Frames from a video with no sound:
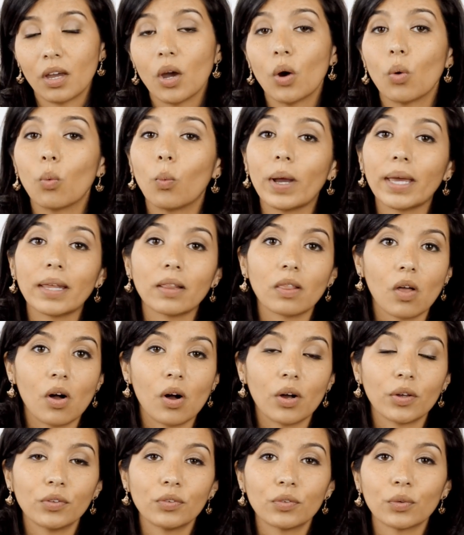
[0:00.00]
weight
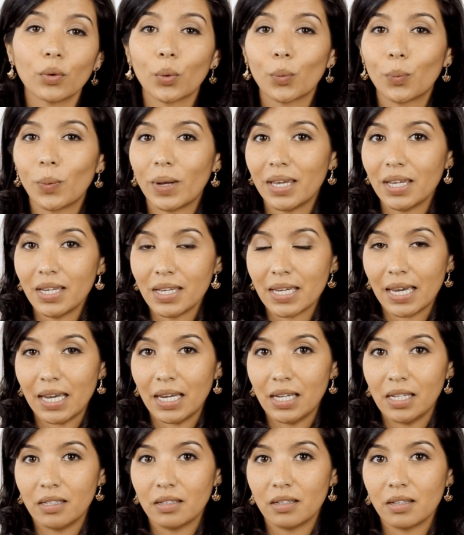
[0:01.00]
loss or weight
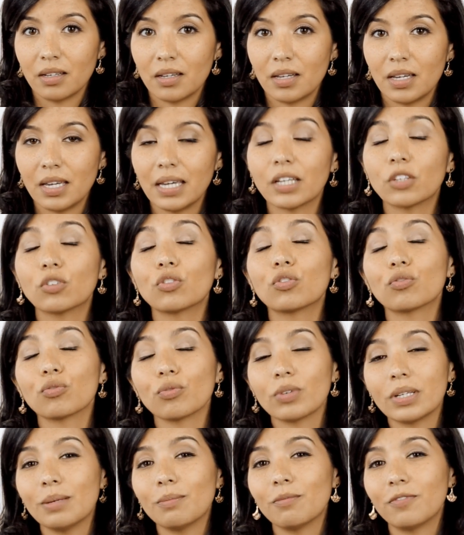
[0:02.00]
gain,
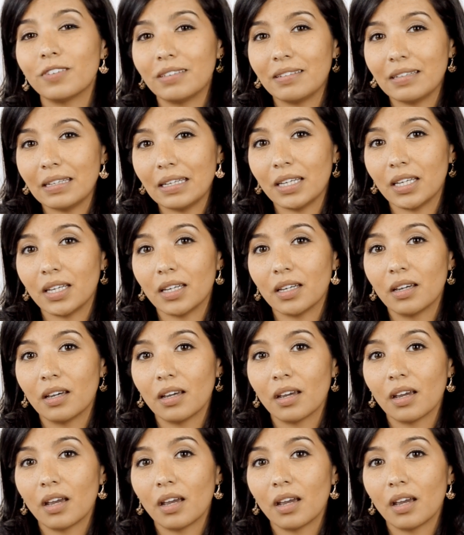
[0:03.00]
extreme fatigue,